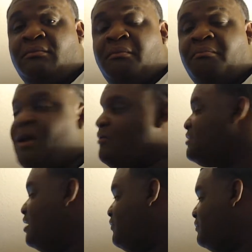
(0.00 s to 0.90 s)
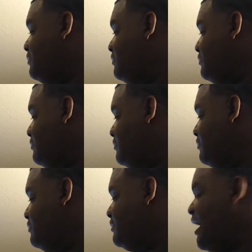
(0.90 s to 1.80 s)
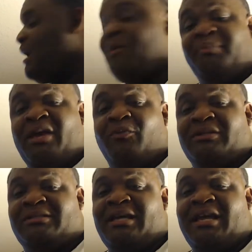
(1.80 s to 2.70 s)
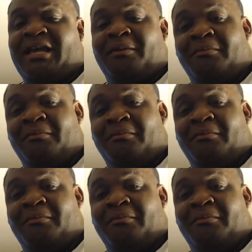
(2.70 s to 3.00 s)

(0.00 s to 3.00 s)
Microsoft can compete with Steam.